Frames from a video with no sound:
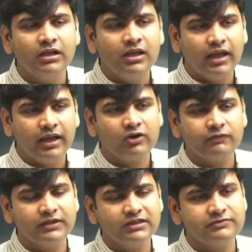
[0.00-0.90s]
an
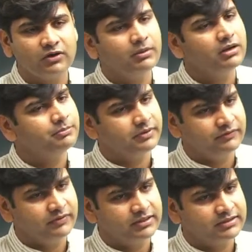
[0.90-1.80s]
offense from a
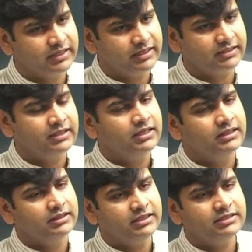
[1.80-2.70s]
previous date.
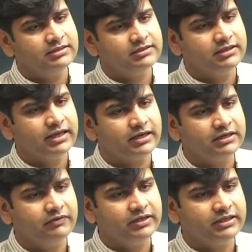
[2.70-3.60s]
These three
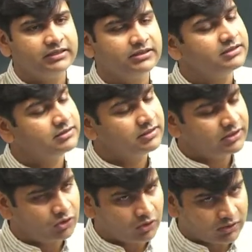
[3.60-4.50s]
activities, these three
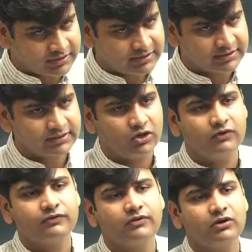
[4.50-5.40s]
clauses of
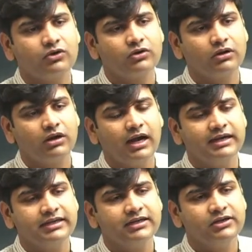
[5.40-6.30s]

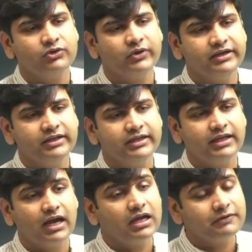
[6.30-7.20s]
Article 20
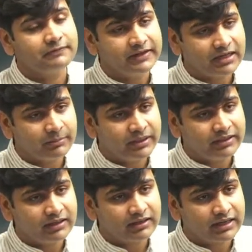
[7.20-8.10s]
are
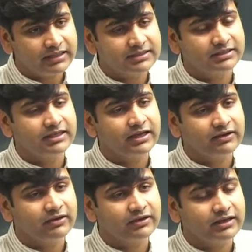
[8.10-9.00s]
fundamental rights. They
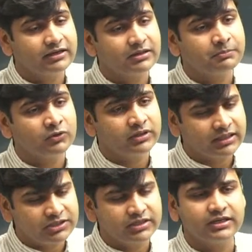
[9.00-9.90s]
are the
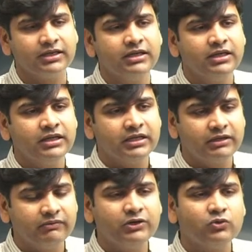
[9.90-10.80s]
protection
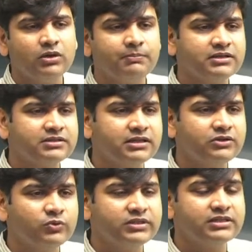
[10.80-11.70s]
given to a person
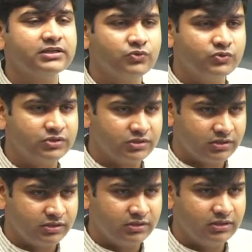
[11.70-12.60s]
who is accused.
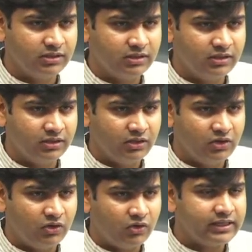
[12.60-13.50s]

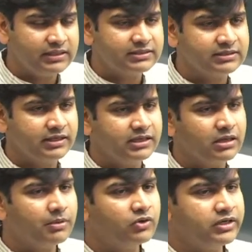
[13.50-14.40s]
Or else think
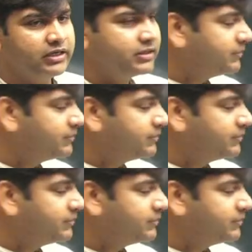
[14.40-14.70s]
about it,